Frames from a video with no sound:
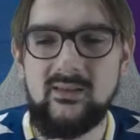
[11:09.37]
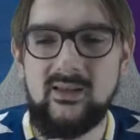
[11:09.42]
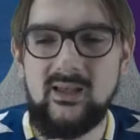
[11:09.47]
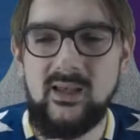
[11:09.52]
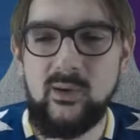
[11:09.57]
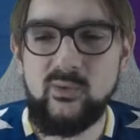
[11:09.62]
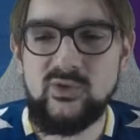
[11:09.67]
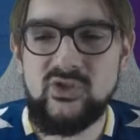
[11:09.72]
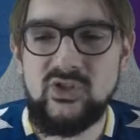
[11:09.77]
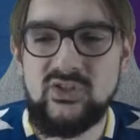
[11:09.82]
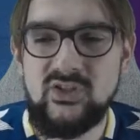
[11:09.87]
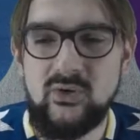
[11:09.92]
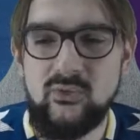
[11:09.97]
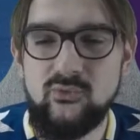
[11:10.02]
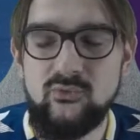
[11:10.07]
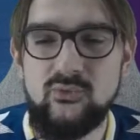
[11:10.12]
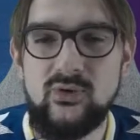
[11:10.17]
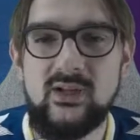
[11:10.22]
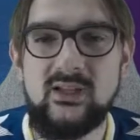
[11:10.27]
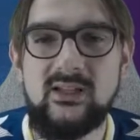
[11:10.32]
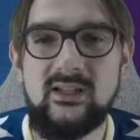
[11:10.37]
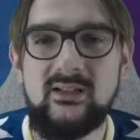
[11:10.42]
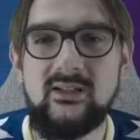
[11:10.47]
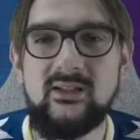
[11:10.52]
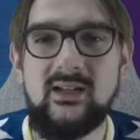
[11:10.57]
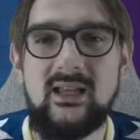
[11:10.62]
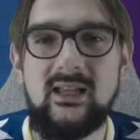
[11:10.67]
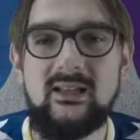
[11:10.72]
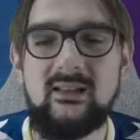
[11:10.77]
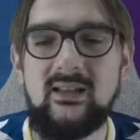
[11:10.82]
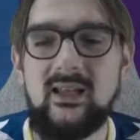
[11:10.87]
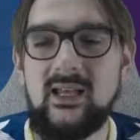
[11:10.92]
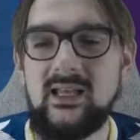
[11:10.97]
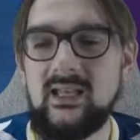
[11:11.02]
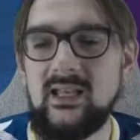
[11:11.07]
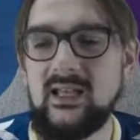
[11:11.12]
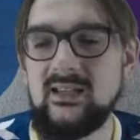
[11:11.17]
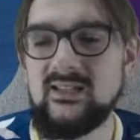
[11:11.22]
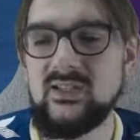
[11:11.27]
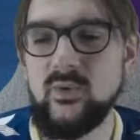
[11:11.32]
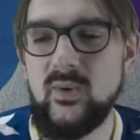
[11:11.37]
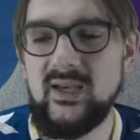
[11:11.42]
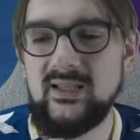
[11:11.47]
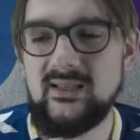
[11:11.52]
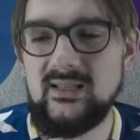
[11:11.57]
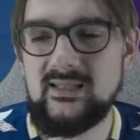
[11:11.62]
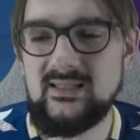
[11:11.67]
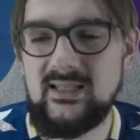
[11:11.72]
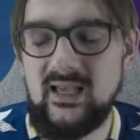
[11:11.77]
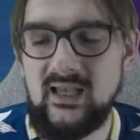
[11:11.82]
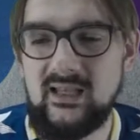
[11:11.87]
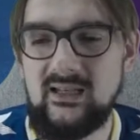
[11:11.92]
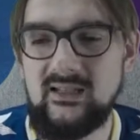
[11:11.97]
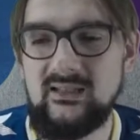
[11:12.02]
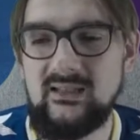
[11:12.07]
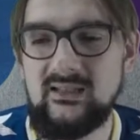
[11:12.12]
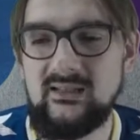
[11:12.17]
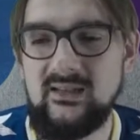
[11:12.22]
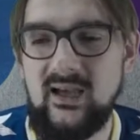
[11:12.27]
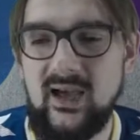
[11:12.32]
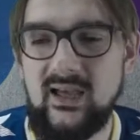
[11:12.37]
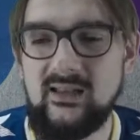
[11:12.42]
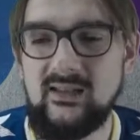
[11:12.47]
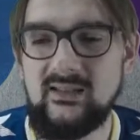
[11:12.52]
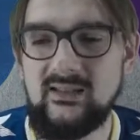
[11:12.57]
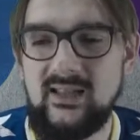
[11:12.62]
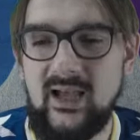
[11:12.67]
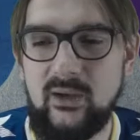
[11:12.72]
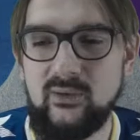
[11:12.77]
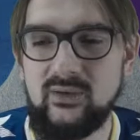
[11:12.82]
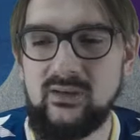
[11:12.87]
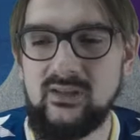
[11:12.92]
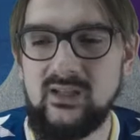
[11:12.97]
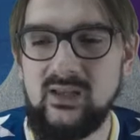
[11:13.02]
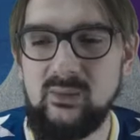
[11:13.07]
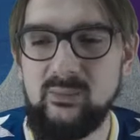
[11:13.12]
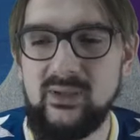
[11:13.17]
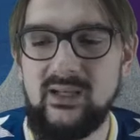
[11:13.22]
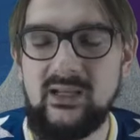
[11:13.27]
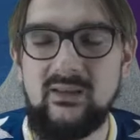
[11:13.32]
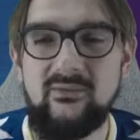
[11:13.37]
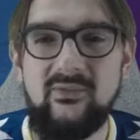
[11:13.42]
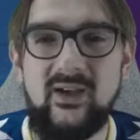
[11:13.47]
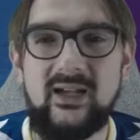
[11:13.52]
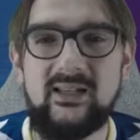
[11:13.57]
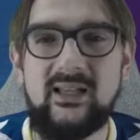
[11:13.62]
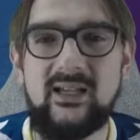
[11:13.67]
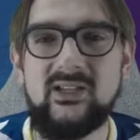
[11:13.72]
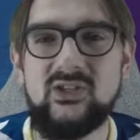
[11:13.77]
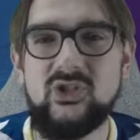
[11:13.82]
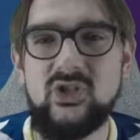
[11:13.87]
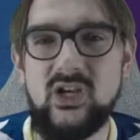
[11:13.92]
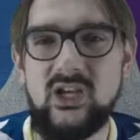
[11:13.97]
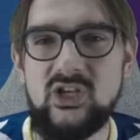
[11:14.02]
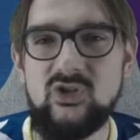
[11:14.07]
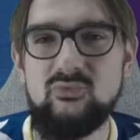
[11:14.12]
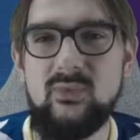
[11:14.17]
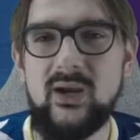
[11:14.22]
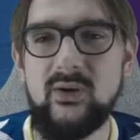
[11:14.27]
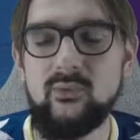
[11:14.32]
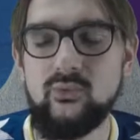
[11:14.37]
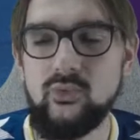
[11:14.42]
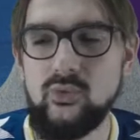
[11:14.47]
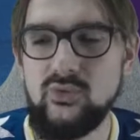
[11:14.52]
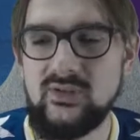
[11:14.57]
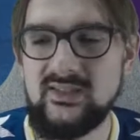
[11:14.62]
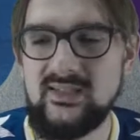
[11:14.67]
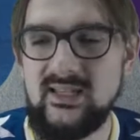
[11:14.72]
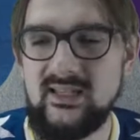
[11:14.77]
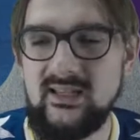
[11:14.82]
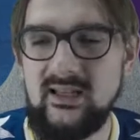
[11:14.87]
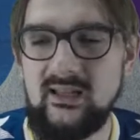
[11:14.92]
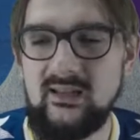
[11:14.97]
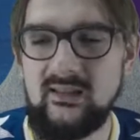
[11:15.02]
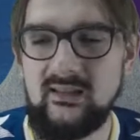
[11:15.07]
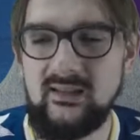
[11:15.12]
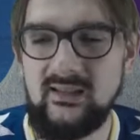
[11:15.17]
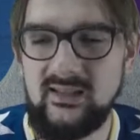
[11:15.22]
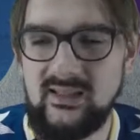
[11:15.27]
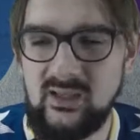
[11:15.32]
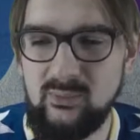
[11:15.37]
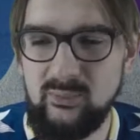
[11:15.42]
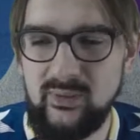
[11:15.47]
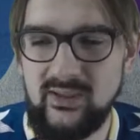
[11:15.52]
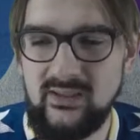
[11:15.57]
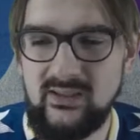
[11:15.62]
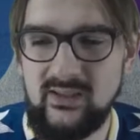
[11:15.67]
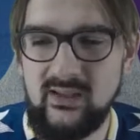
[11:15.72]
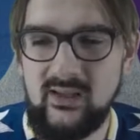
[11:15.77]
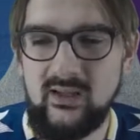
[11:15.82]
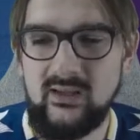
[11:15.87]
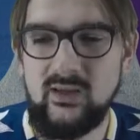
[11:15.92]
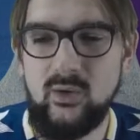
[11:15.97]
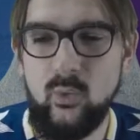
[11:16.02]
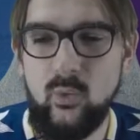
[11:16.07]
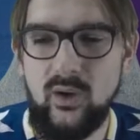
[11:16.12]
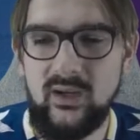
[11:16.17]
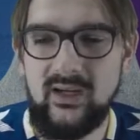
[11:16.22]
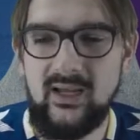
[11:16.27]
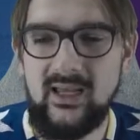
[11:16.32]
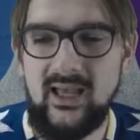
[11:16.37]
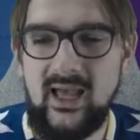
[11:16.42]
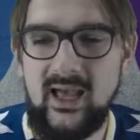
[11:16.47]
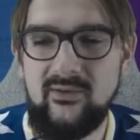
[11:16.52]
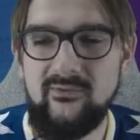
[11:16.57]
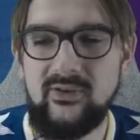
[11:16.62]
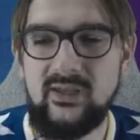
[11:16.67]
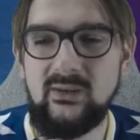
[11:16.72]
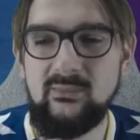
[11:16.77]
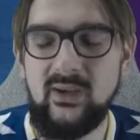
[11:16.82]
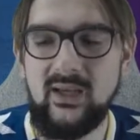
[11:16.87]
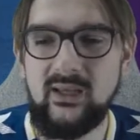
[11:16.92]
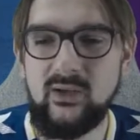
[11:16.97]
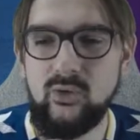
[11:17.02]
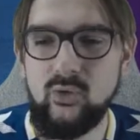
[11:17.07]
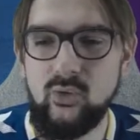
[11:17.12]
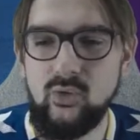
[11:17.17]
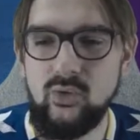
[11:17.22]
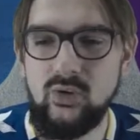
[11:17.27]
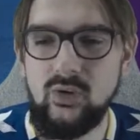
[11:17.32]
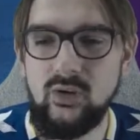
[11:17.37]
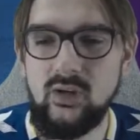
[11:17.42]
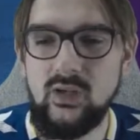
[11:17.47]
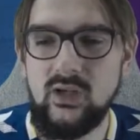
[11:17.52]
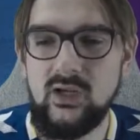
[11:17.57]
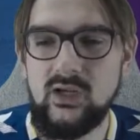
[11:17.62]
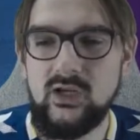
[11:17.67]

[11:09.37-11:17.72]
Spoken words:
It was just a really good intake, and so I decided to dial it down a little bit. In fact, I changed my rule set a little bit, the one I have in my Google